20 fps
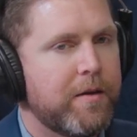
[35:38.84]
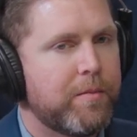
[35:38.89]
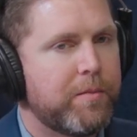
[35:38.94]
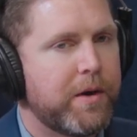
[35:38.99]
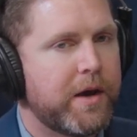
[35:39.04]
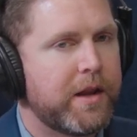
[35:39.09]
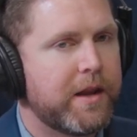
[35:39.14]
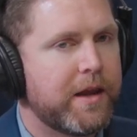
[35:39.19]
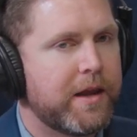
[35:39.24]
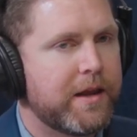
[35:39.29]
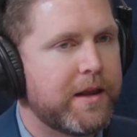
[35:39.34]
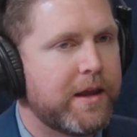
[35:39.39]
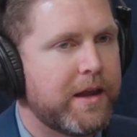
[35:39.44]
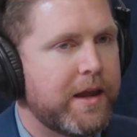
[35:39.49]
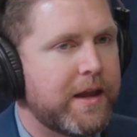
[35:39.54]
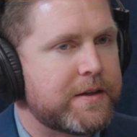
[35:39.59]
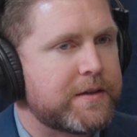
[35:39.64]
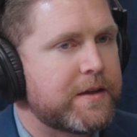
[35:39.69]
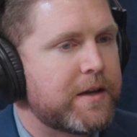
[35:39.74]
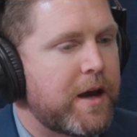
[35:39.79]
But
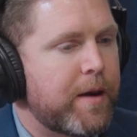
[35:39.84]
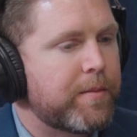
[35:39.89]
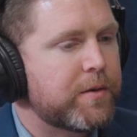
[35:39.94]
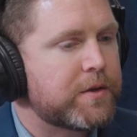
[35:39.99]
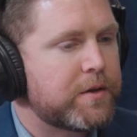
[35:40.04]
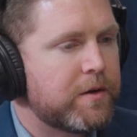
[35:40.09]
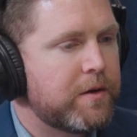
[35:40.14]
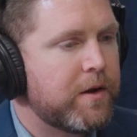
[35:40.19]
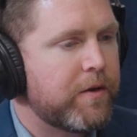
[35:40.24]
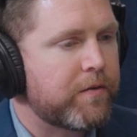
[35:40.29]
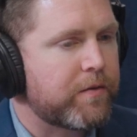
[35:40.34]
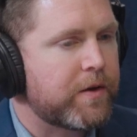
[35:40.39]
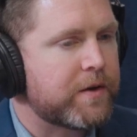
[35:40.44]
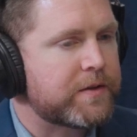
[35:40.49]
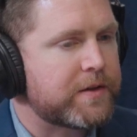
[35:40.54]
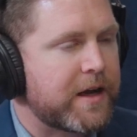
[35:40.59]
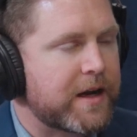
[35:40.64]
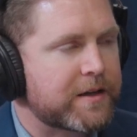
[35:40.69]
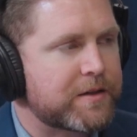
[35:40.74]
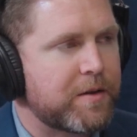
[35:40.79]
it's an opportunity for
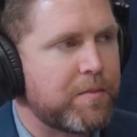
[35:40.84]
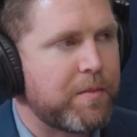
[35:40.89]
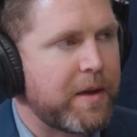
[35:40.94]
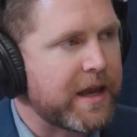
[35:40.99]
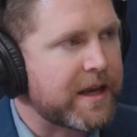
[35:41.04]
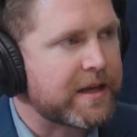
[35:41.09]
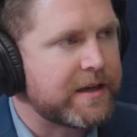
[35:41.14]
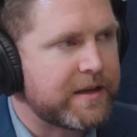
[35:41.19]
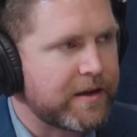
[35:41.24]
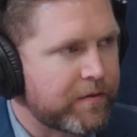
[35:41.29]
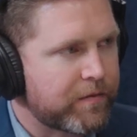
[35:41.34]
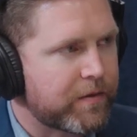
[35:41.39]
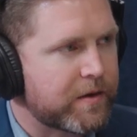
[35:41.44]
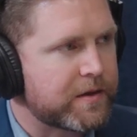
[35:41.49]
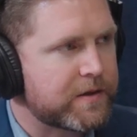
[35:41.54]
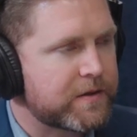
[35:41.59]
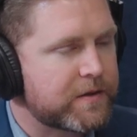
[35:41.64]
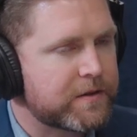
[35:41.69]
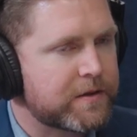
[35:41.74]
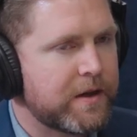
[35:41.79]
us to actually make a
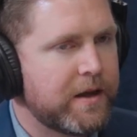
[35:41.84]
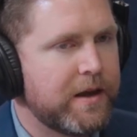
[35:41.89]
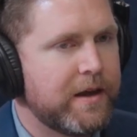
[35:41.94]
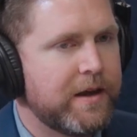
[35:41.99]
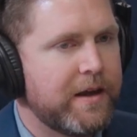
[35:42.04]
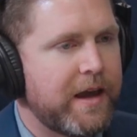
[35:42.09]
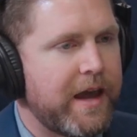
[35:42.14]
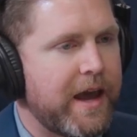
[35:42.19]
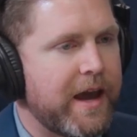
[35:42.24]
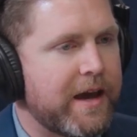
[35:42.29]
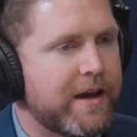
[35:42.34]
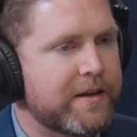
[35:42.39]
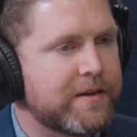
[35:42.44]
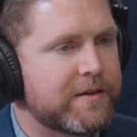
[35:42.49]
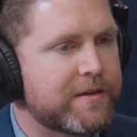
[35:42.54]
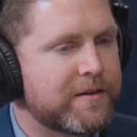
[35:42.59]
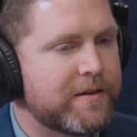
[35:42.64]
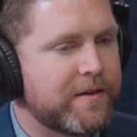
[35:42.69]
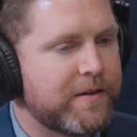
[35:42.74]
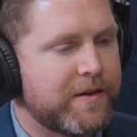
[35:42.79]
difference.
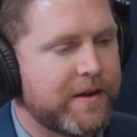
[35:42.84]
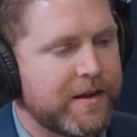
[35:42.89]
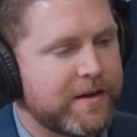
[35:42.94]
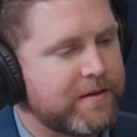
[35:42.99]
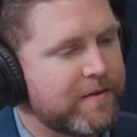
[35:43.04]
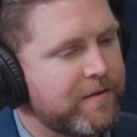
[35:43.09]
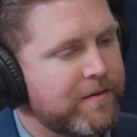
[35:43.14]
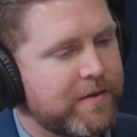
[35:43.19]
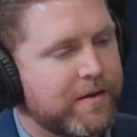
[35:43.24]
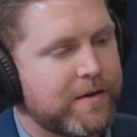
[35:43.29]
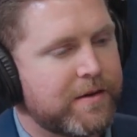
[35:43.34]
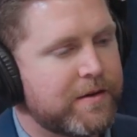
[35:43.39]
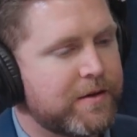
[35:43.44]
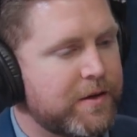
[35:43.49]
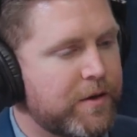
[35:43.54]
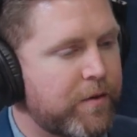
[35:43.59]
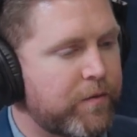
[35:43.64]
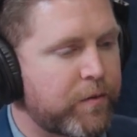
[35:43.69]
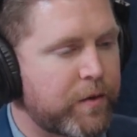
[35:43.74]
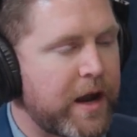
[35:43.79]
And that,
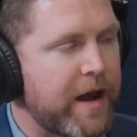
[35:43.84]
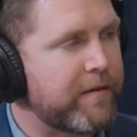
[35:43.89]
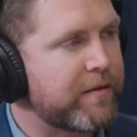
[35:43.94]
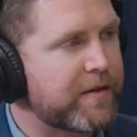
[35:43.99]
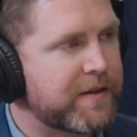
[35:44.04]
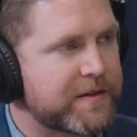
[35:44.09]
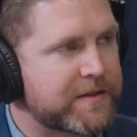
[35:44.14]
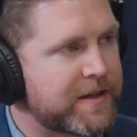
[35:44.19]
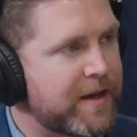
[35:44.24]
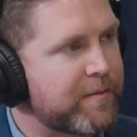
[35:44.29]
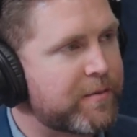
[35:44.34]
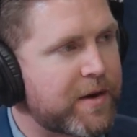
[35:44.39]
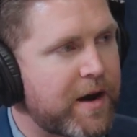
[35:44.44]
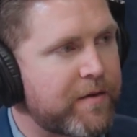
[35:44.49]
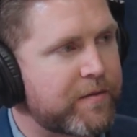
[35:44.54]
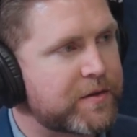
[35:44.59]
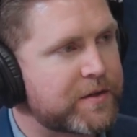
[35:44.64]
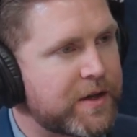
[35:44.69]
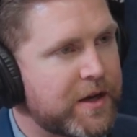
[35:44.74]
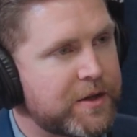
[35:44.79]
if we're having the same
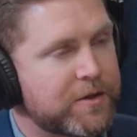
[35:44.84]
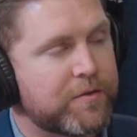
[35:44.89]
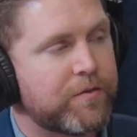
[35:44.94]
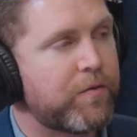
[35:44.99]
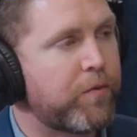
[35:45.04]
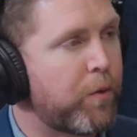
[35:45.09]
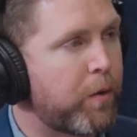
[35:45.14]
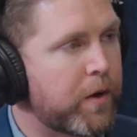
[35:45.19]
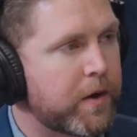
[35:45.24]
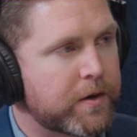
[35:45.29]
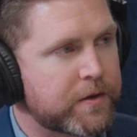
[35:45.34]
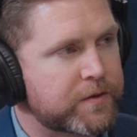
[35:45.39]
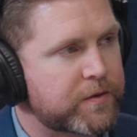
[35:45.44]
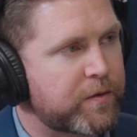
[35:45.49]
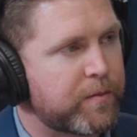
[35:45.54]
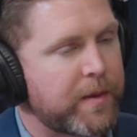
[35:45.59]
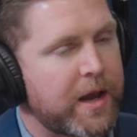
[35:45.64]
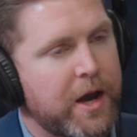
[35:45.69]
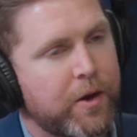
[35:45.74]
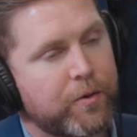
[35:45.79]
conversation 4 years
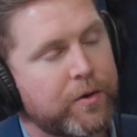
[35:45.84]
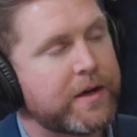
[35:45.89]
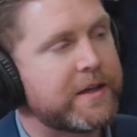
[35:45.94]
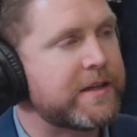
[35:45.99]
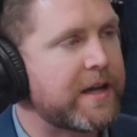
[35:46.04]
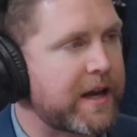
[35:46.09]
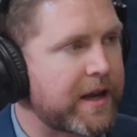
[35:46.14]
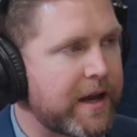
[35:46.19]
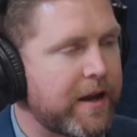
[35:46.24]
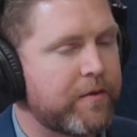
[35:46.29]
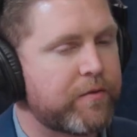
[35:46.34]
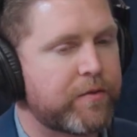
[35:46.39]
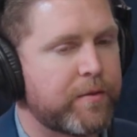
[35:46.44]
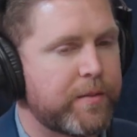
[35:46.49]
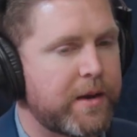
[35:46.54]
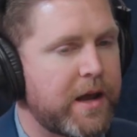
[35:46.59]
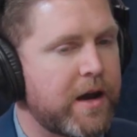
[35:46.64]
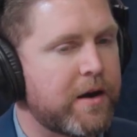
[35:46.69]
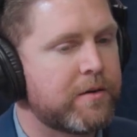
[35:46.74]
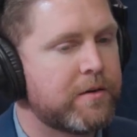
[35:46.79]
from now or a decade
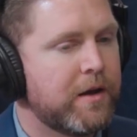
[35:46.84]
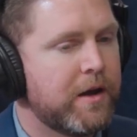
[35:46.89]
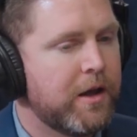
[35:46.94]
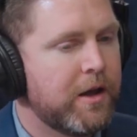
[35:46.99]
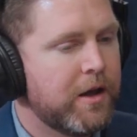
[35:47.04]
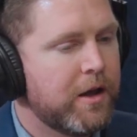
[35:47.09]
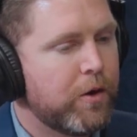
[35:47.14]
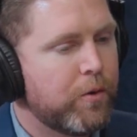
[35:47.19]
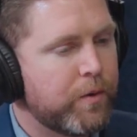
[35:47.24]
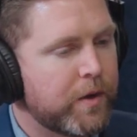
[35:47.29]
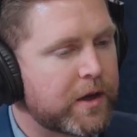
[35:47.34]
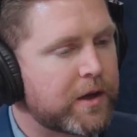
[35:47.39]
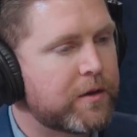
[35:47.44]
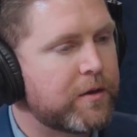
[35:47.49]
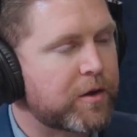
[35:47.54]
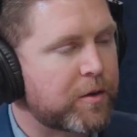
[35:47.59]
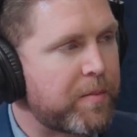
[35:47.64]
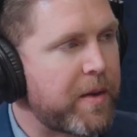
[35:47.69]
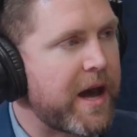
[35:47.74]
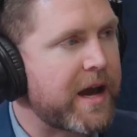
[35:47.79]
from now, we can
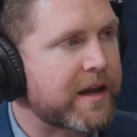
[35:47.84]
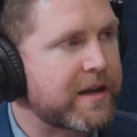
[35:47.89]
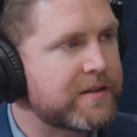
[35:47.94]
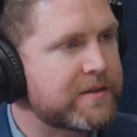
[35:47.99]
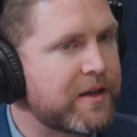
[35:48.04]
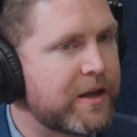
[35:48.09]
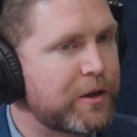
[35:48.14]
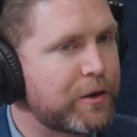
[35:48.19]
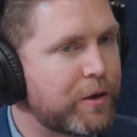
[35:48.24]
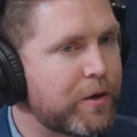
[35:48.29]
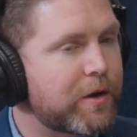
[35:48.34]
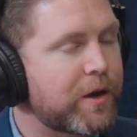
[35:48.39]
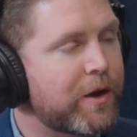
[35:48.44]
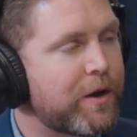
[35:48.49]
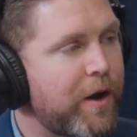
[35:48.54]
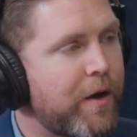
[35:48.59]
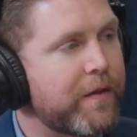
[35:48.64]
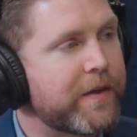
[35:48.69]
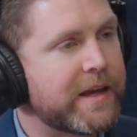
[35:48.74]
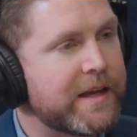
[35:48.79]
look back and say, look
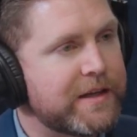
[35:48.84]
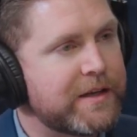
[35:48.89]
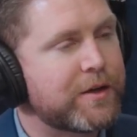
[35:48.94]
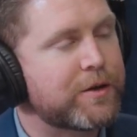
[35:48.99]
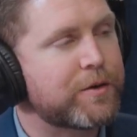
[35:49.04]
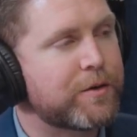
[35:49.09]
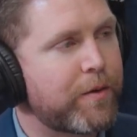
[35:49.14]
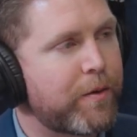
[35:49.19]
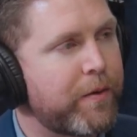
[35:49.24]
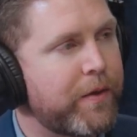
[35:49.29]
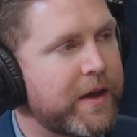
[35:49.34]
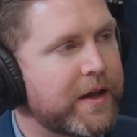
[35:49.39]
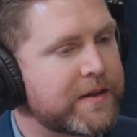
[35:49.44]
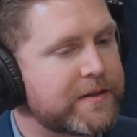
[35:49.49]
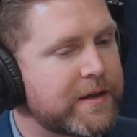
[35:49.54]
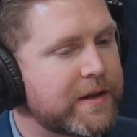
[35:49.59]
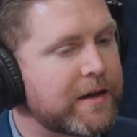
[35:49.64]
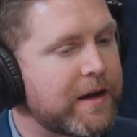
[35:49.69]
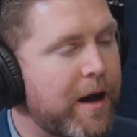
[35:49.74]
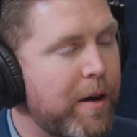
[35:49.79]
at all the additional
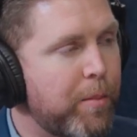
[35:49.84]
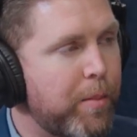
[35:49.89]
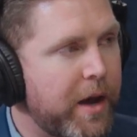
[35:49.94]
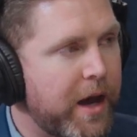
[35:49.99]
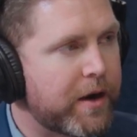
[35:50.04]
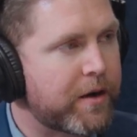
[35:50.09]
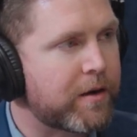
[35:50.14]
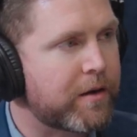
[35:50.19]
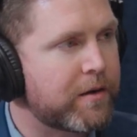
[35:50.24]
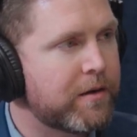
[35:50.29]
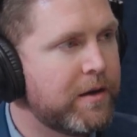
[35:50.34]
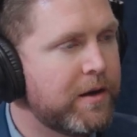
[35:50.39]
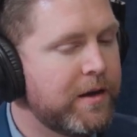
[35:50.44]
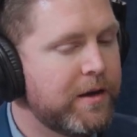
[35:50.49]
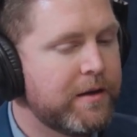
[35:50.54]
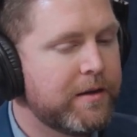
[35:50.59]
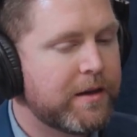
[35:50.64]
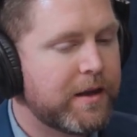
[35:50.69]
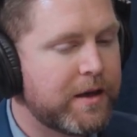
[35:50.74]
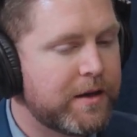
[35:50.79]
things that got better
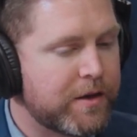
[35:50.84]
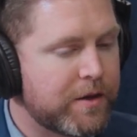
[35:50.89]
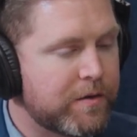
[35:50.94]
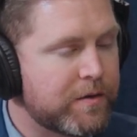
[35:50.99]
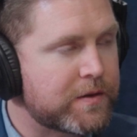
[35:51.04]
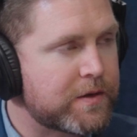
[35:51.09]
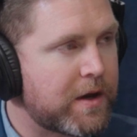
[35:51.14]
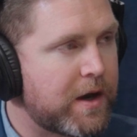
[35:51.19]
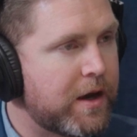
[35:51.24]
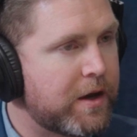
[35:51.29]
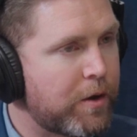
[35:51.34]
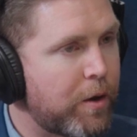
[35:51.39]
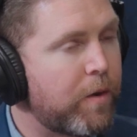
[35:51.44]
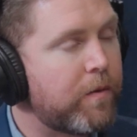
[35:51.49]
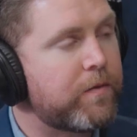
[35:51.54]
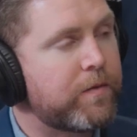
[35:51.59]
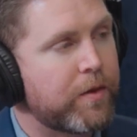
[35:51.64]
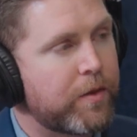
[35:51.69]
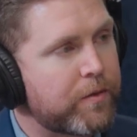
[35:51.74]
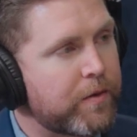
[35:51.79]
in Utah and
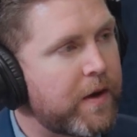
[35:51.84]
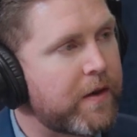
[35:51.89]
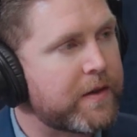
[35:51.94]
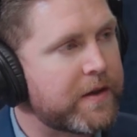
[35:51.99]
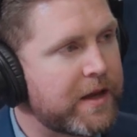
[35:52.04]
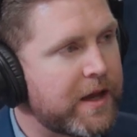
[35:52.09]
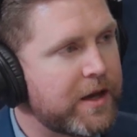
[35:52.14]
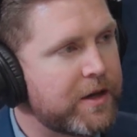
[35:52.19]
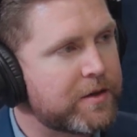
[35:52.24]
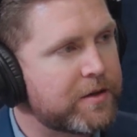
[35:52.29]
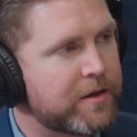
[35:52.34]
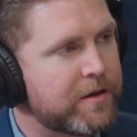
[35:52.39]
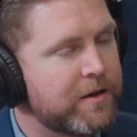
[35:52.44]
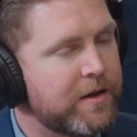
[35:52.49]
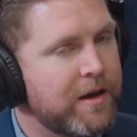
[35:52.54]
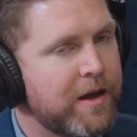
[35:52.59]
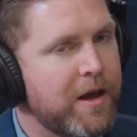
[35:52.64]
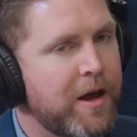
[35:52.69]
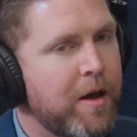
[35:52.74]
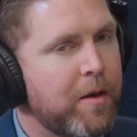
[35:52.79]
hopefully throughout the nation
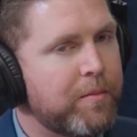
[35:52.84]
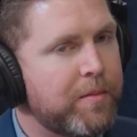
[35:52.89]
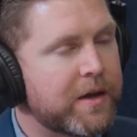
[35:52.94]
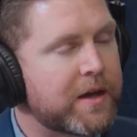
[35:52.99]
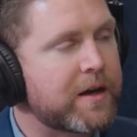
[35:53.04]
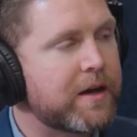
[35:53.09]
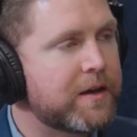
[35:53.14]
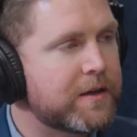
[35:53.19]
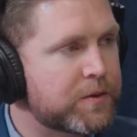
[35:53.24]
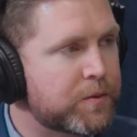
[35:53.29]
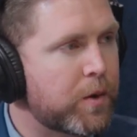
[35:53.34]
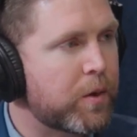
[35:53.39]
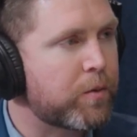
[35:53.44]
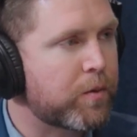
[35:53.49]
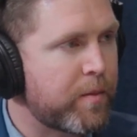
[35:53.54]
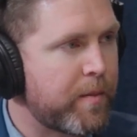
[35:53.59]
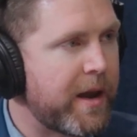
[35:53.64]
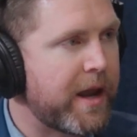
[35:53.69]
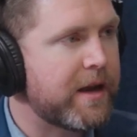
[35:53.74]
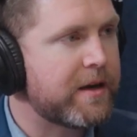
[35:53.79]
because we
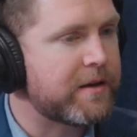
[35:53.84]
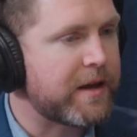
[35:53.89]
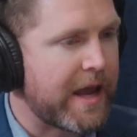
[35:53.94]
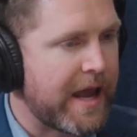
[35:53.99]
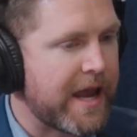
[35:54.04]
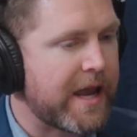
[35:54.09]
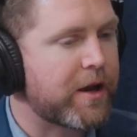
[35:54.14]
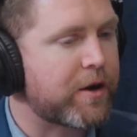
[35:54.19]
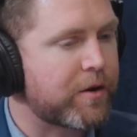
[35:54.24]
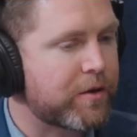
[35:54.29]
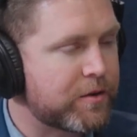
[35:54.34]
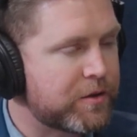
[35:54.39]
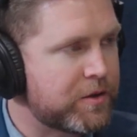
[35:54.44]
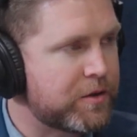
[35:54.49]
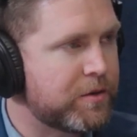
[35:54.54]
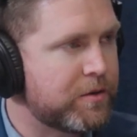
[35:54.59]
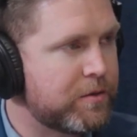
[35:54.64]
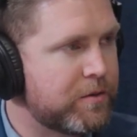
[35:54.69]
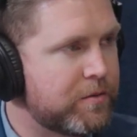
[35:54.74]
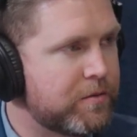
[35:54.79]
remained anchored
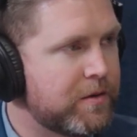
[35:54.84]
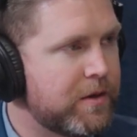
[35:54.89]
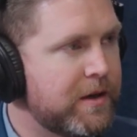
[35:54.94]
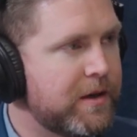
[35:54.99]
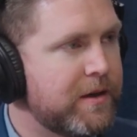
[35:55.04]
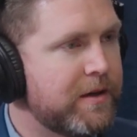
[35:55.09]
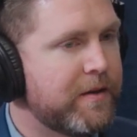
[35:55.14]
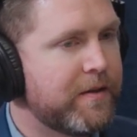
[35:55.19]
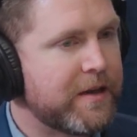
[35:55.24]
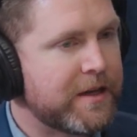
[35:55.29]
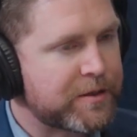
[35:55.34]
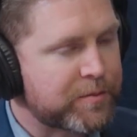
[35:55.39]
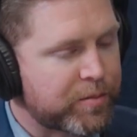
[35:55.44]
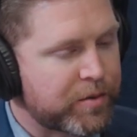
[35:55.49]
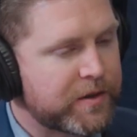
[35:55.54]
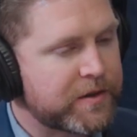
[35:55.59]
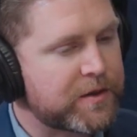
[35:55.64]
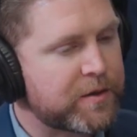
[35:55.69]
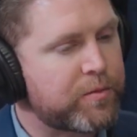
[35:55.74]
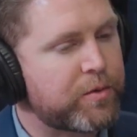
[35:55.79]
to these
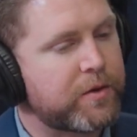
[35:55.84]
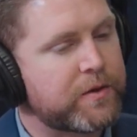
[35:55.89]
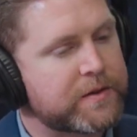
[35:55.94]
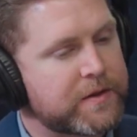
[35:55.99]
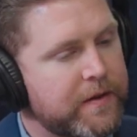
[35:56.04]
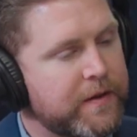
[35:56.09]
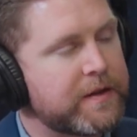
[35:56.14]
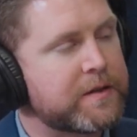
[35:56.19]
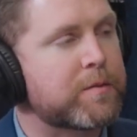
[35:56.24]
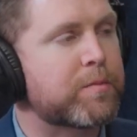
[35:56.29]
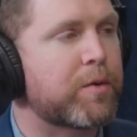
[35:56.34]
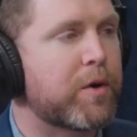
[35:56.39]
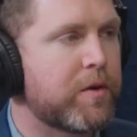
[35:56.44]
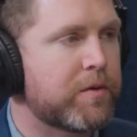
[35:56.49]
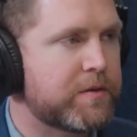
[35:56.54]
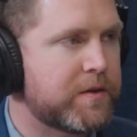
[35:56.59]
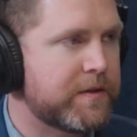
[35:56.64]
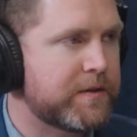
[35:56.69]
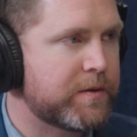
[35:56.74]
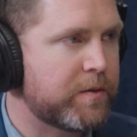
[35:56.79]
principles and these
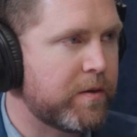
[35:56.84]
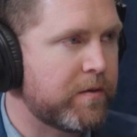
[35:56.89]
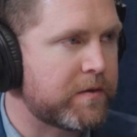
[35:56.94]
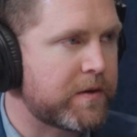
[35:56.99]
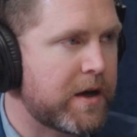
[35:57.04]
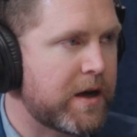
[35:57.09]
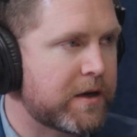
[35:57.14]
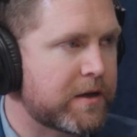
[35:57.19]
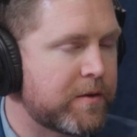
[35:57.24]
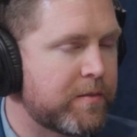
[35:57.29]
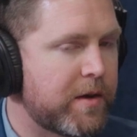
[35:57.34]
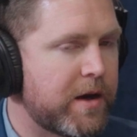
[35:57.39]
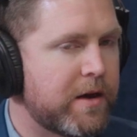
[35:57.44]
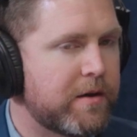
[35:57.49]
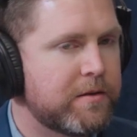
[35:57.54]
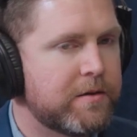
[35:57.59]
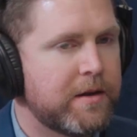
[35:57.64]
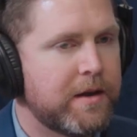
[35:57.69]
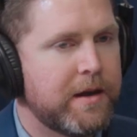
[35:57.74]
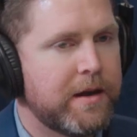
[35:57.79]
approaches that we've talked
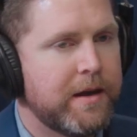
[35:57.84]
about.